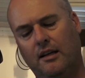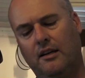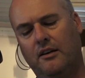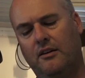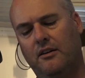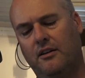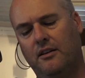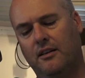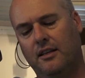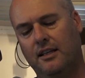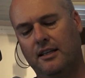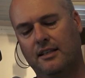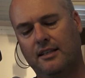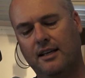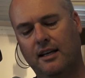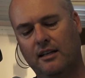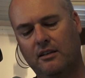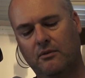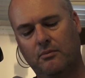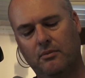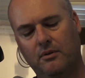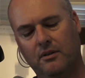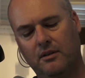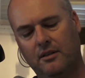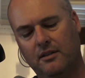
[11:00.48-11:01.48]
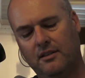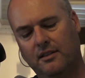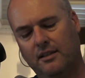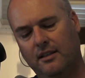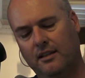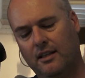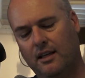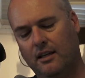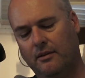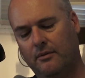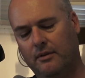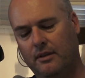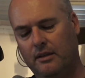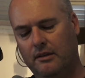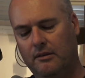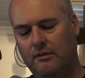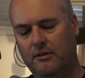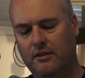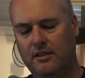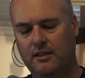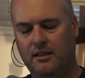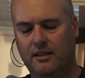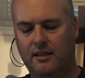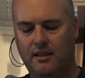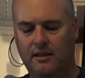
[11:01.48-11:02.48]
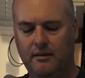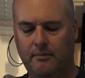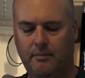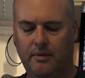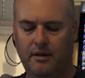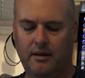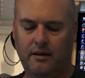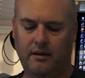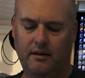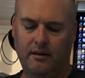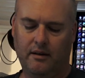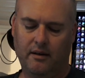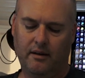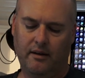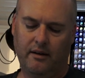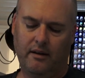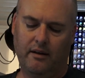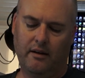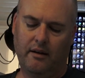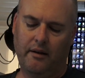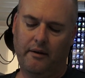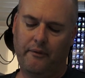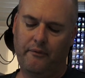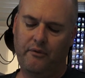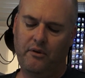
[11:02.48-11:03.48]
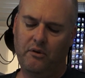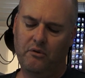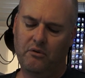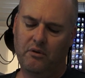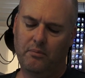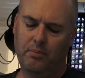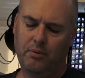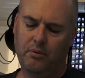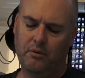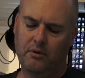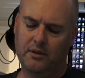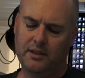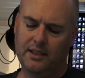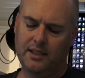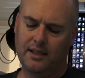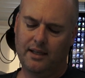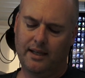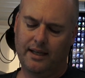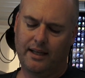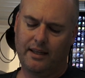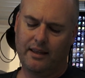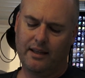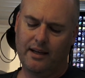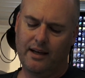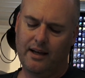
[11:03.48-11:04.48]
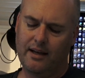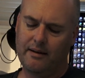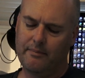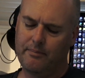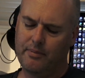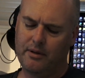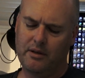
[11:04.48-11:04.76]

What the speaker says: don't know the exact words that they were using, but a few reports like that.